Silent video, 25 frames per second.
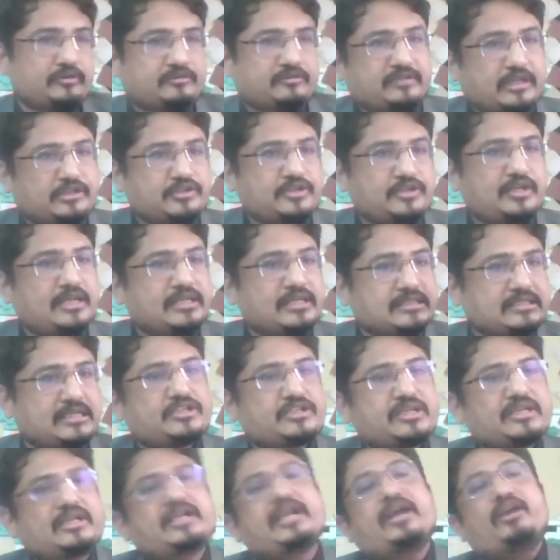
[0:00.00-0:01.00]
to Sachin and
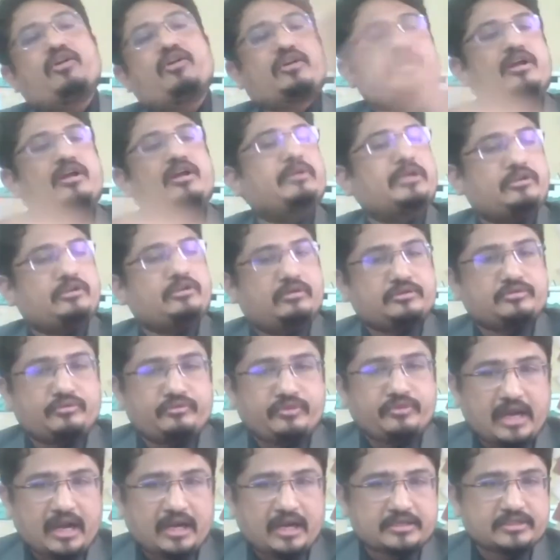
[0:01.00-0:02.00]
Sachin cannot come equal to
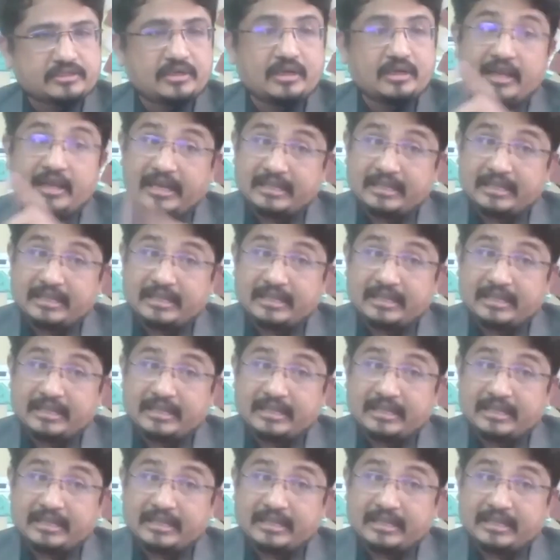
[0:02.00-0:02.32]
Virat.